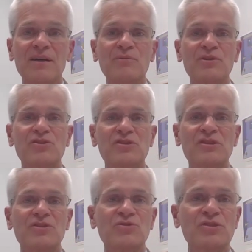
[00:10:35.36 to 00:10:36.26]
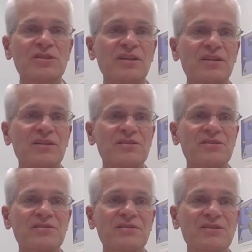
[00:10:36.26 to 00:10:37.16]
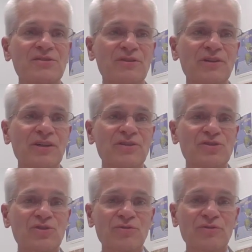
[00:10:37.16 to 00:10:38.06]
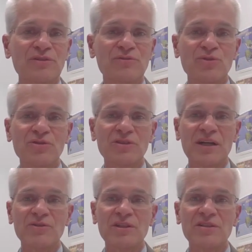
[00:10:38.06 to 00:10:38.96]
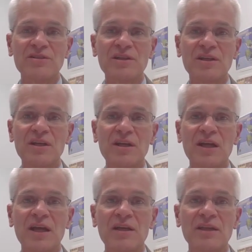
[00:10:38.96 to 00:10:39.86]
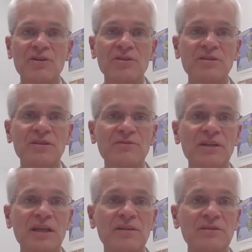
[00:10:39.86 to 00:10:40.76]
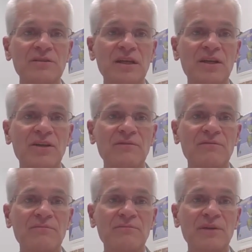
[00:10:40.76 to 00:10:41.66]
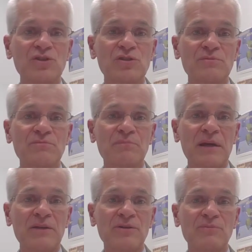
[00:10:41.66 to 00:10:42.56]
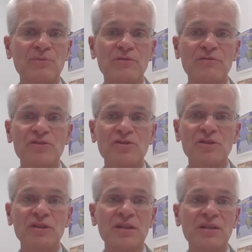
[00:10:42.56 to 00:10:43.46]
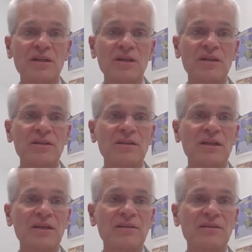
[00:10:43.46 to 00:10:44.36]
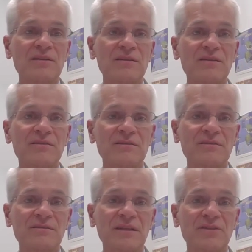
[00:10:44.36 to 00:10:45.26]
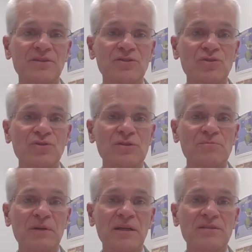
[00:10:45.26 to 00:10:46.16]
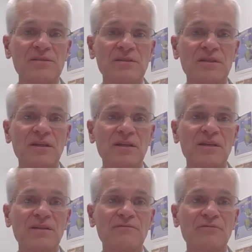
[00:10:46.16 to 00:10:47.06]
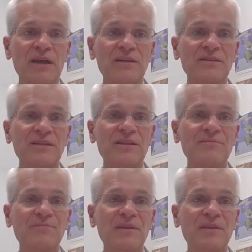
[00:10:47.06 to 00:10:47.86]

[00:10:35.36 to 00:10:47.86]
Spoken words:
which is interesting because these are very conservative rural counties, and they're delivering health care much better and more efficiently than the health insurance plans. And frankly,